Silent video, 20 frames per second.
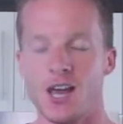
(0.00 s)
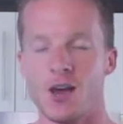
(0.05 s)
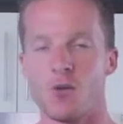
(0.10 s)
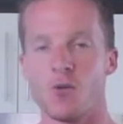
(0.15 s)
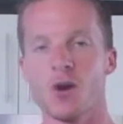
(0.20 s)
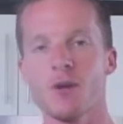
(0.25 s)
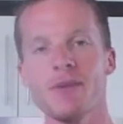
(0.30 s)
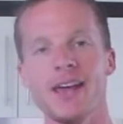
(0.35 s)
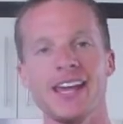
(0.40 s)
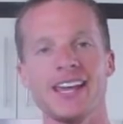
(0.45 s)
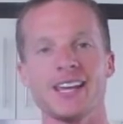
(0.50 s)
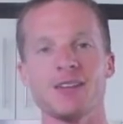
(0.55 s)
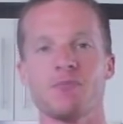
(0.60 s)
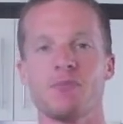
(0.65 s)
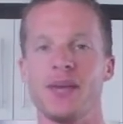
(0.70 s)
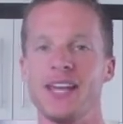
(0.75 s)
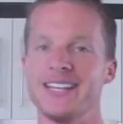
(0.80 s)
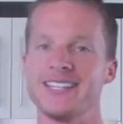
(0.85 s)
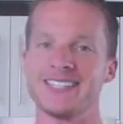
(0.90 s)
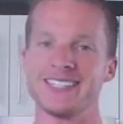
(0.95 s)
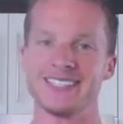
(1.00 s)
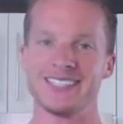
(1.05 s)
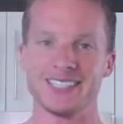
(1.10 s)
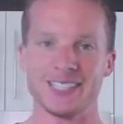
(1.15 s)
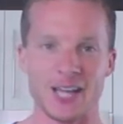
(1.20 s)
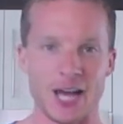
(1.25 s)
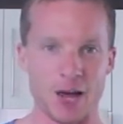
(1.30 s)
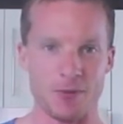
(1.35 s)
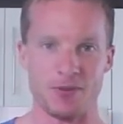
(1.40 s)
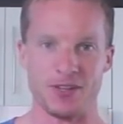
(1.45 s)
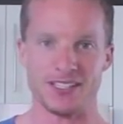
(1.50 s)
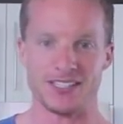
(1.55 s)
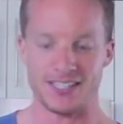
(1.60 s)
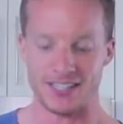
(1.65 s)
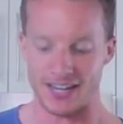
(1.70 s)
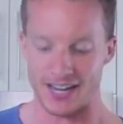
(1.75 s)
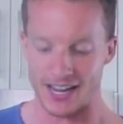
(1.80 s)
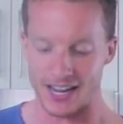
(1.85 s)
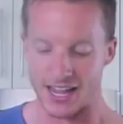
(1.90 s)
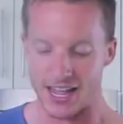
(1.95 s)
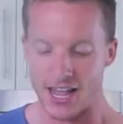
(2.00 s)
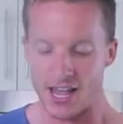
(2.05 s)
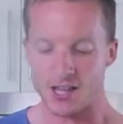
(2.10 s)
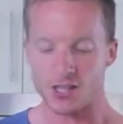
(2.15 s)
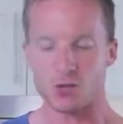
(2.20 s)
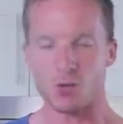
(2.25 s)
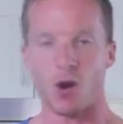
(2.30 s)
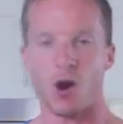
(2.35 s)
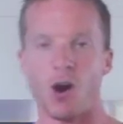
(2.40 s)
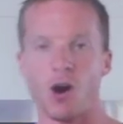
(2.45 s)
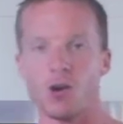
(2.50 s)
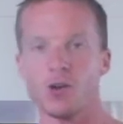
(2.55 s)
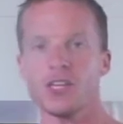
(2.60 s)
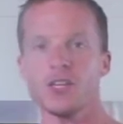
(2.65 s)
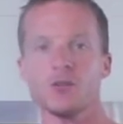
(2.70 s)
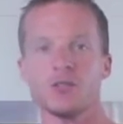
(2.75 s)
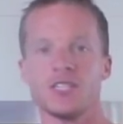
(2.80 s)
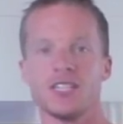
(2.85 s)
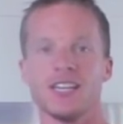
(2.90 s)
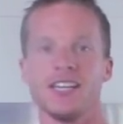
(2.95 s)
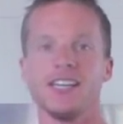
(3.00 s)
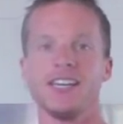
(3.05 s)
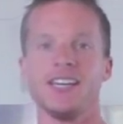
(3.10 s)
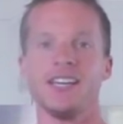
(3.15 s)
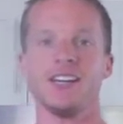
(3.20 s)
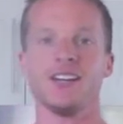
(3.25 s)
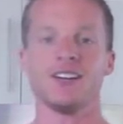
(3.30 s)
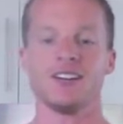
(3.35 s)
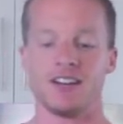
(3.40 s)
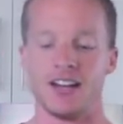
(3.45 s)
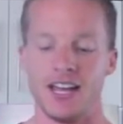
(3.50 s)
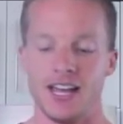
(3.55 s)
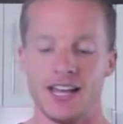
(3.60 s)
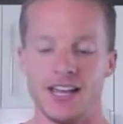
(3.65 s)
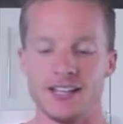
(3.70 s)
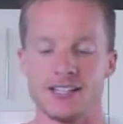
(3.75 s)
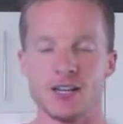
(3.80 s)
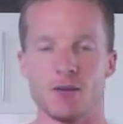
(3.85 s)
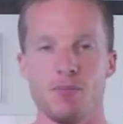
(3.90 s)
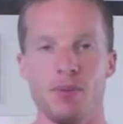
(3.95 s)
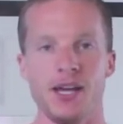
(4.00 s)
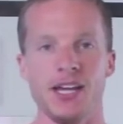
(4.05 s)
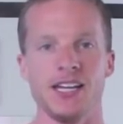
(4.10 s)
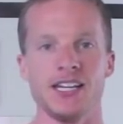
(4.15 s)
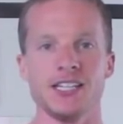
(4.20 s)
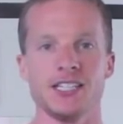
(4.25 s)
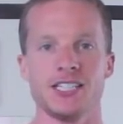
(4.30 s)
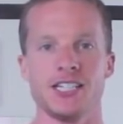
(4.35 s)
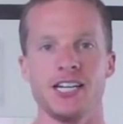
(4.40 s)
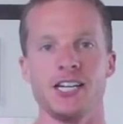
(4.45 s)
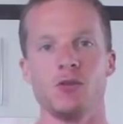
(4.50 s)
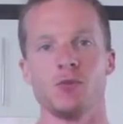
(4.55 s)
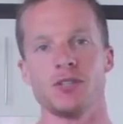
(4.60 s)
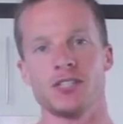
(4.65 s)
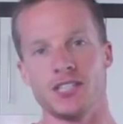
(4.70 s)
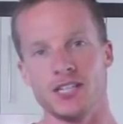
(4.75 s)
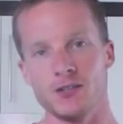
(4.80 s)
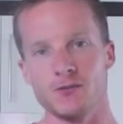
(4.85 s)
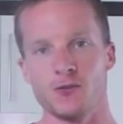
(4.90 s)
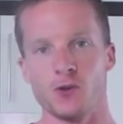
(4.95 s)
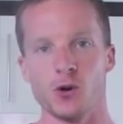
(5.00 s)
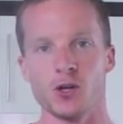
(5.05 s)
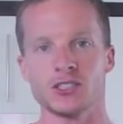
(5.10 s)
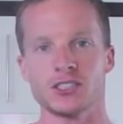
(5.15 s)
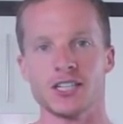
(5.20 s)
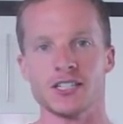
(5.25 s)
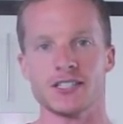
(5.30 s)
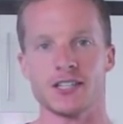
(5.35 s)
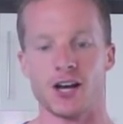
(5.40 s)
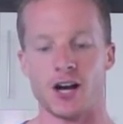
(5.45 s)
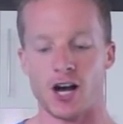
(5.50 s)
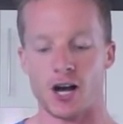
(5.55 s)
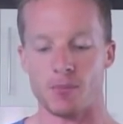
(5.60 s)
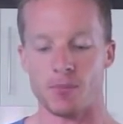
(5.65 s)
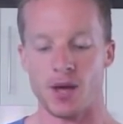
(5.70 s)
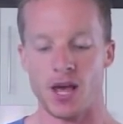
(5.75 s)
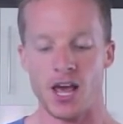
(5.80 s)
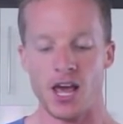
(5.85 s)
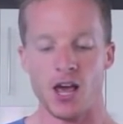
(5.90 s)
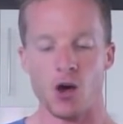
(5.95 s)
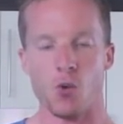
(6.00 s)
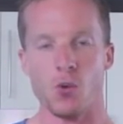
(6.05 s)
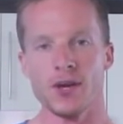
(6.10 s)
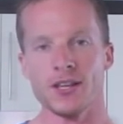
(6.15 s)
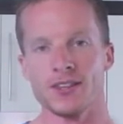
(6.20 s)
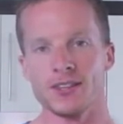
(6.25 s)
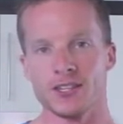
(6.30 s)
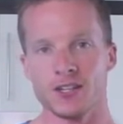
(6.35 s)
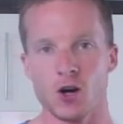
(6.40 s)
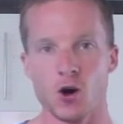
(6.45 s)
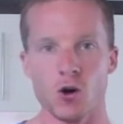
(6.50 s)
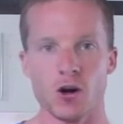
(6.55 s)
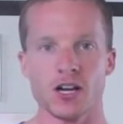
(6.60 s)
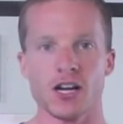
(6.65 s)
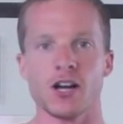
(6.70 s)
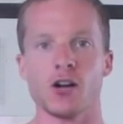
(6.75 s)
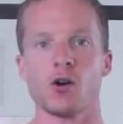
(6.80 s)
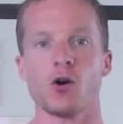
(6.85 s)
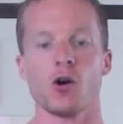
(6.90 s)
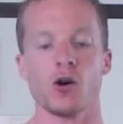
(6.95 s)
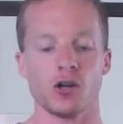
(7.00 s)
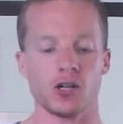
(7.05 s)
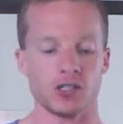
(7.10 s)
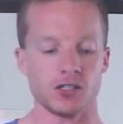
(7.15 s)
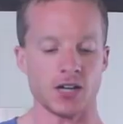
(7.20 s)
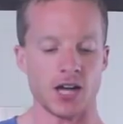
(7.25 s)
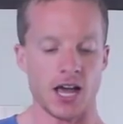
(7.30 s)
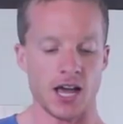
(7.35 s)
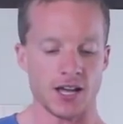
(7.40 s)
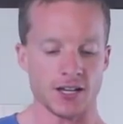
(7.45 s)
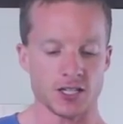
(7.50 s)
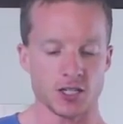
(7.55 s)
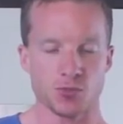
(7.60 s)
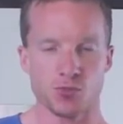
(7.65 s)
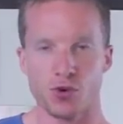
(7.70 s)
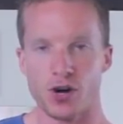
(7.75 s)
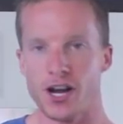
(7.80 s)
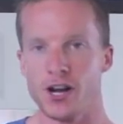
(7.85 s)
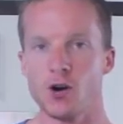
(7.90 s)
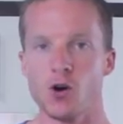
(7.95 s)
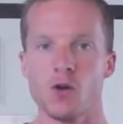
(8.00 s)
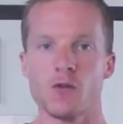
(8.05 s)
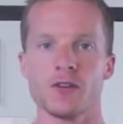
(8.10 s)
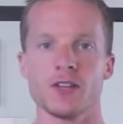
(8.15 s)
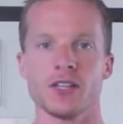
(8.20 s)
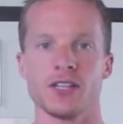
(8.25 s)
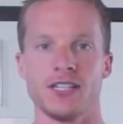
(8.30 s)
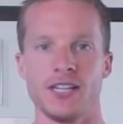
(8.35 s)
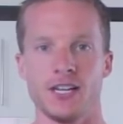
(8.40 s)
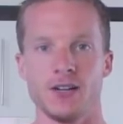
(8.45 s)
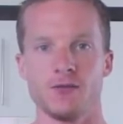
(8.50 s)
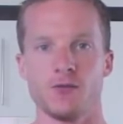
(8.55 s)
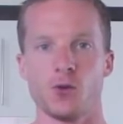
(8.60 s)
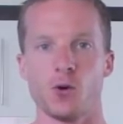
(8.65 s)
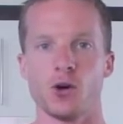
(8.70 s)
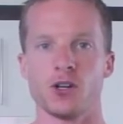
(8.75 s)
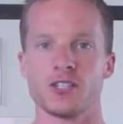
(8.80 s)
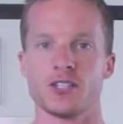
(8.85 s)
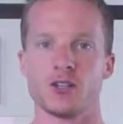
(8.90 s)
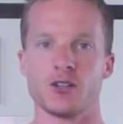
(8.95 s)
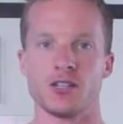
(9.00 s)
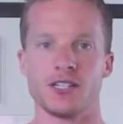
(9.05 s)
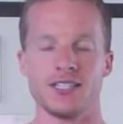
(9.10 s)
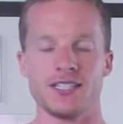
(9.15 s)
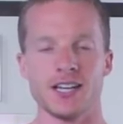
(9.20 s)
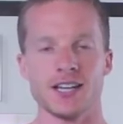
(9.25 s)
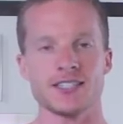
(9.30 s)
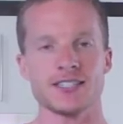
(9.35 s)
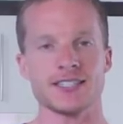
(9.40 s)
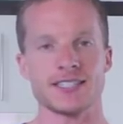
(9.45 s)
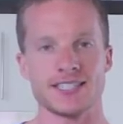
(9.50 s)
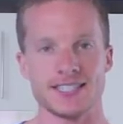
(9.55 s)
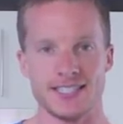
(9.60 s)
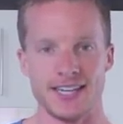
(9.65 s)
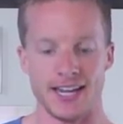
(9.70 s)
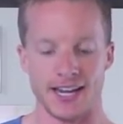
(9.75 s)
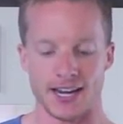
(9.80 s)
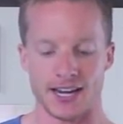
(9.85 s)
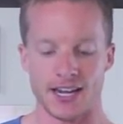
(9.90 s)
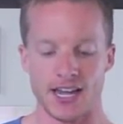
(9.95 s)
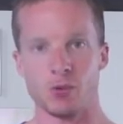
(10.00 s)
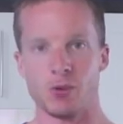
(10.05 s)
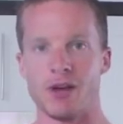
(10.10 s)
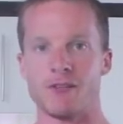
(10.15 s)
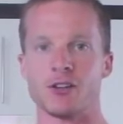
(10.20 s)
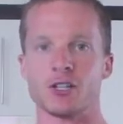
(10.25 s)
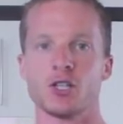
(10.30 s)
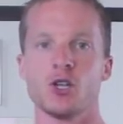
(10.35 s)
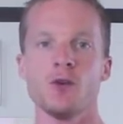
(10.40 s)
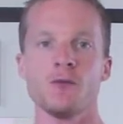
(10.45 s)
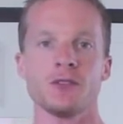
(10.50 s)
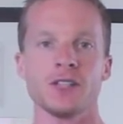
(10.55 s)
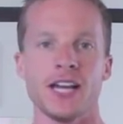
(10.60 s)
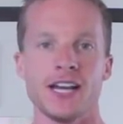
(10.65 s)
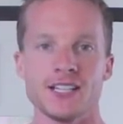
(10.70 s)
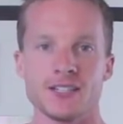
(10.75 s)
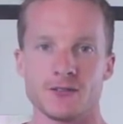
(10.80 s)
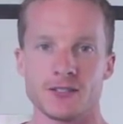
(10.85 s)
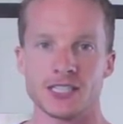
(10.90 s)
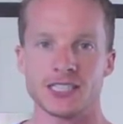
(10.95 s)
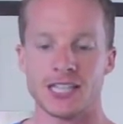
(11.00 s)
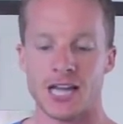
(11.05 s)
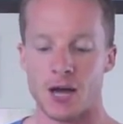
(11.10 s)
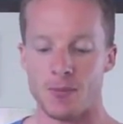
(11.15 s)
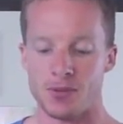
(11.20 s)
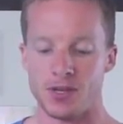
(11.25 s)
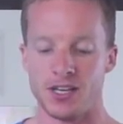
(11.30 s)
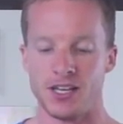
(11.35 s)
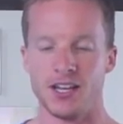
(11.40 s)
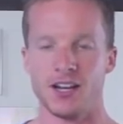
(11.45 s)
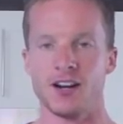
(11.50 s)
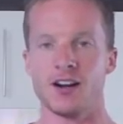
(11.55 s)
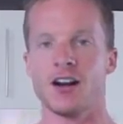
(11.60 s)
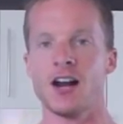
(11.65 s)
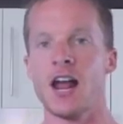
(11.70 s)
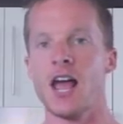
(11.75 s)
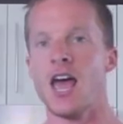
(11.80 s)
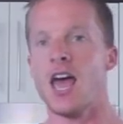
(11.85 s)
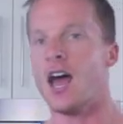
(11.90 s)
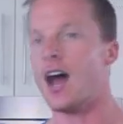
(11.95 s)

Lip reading: We're making pizza tilapia today. So all you see here is a baking sheet with tin foil on top with coconut oil spread over the tin foil so it doesn't stick. We have our two fillets of tilapia here.